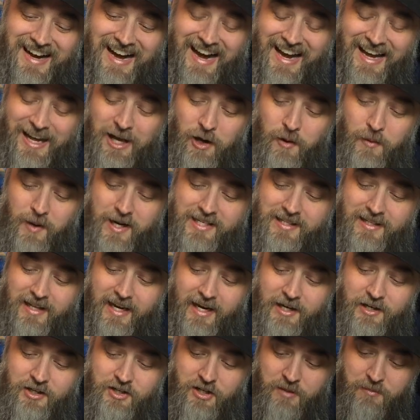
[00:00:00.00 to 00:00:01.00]
I always
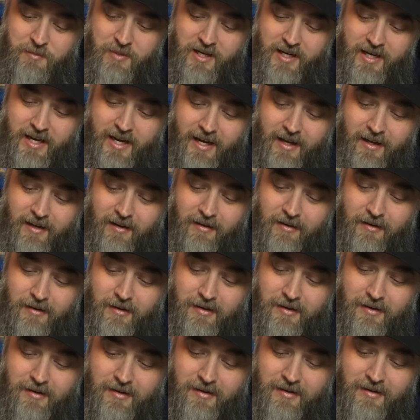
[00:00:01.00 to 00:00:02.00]
like Chip 'n Dale.
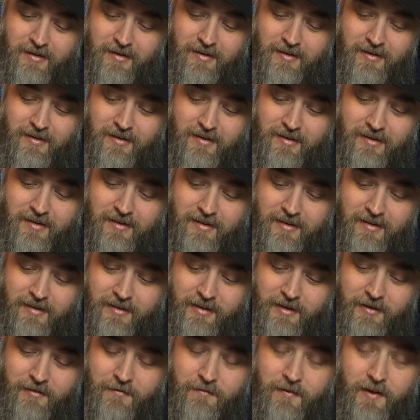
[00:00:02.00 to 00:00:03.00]

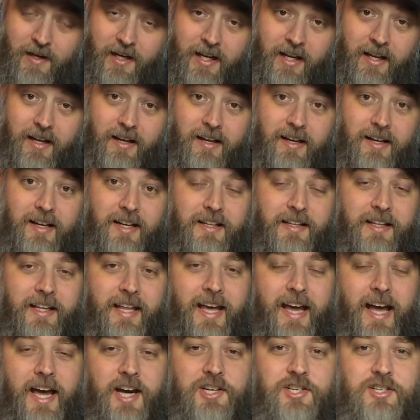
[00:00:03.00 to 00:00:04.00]
They're funny. They
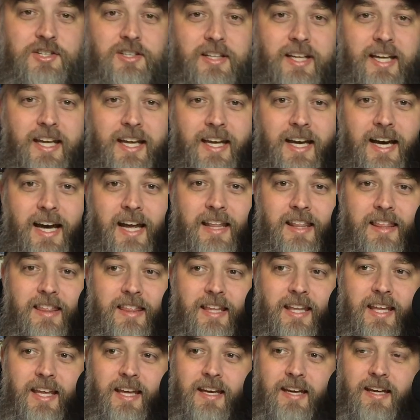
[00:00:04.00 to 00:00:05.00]
actually, I
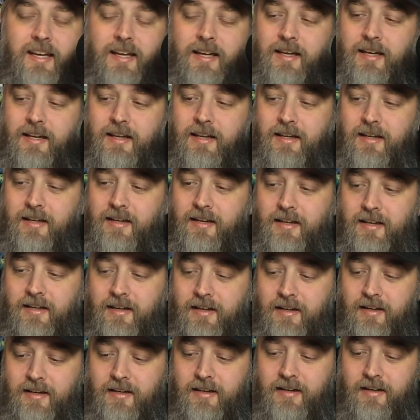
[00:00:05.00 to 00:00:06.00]
think,
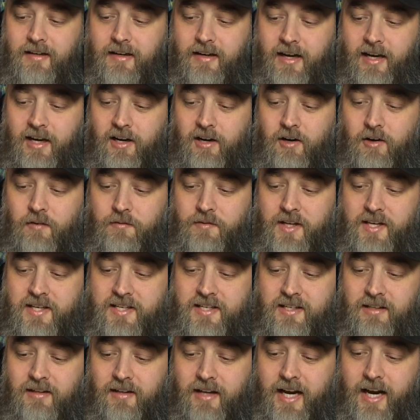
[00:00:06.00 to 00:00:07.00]
I don't know if they
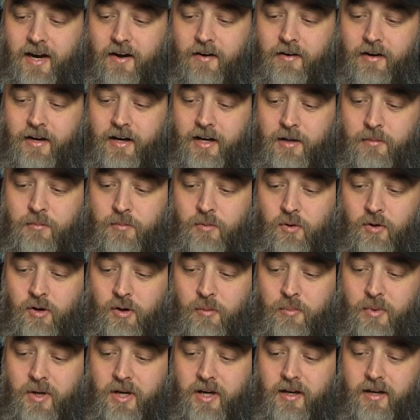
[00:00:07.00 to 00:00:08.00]
still air it anymore,
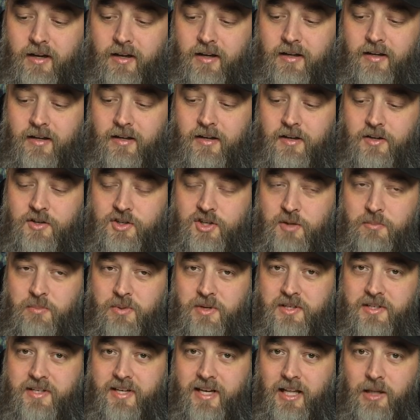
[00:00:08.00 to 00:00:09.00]
but Chip
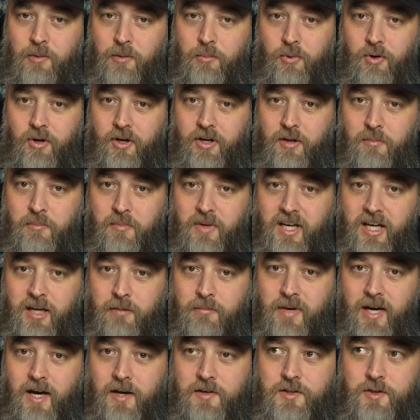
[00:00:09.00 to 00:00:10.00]
and Dale were in a Mickey
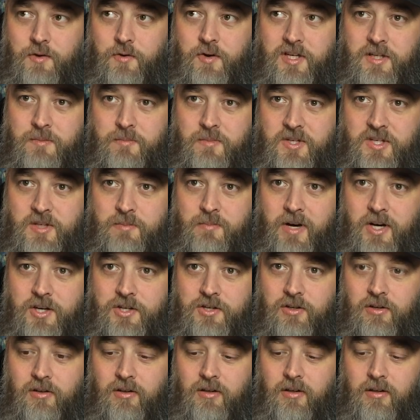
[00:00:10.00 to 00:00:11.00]
Mouse Christmas
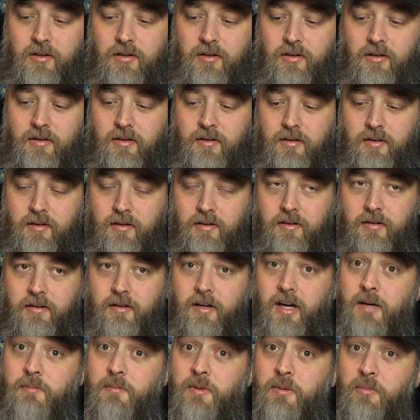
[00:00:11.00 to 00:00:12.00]
special.
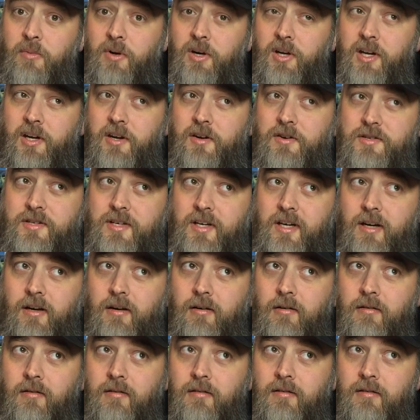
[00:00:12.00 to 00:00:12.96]
I remember years ago.